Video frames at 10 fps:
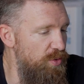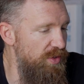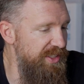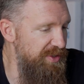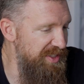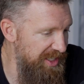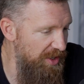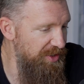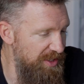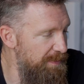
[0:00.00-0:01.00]

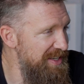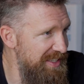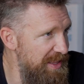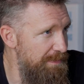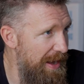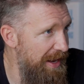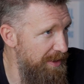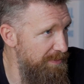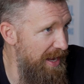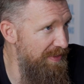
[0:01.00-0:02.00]
start there at basically the
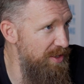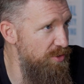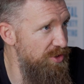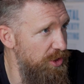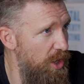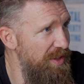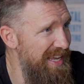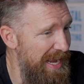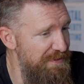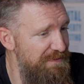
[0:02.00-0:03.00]
bottom, and then you slowly
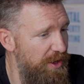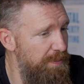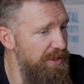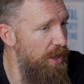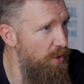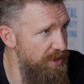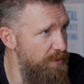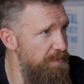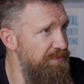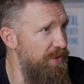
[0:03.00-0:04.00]
infill below
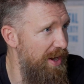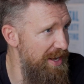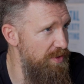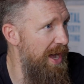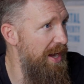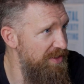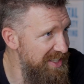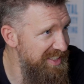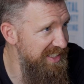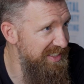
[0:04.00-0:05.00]
you. Right? You hire the
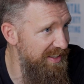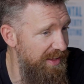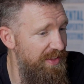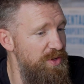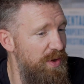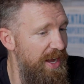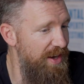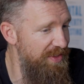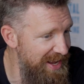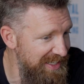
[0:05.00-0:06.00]
assistant, and then you
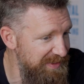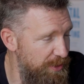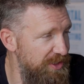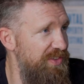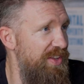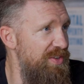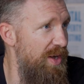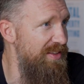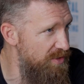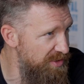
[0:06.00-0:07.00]
hire the next person. Then
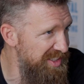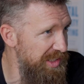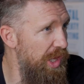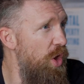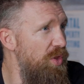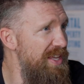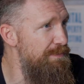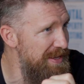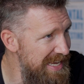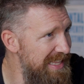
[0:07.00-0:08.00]
you slowly
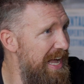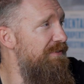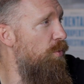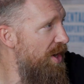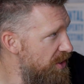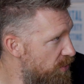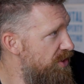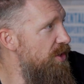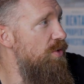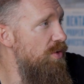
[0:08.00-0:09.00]
peel off what you
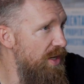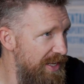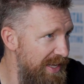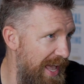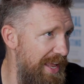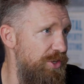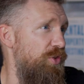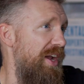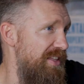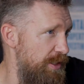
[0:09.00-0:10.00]
do and
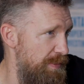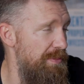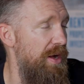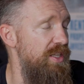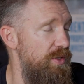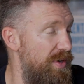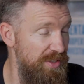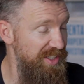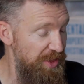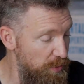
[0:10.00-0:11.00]
train these people how to do it. And
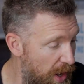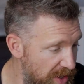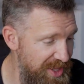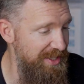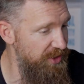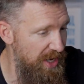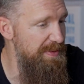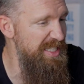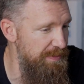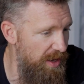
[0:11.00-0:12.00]
there's nothing wrong with that. It's a great
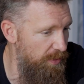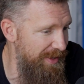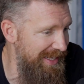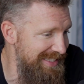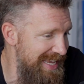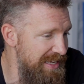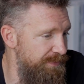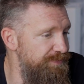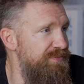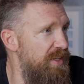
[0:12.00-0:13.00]
business model, but it can take
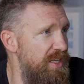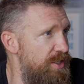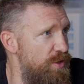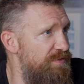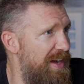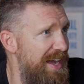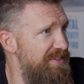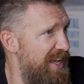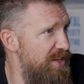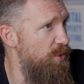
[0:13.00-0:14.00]
2, 5,
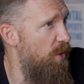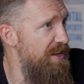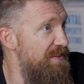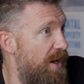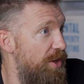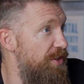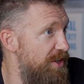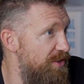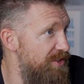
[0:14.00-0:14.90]
10, 20, 100 years.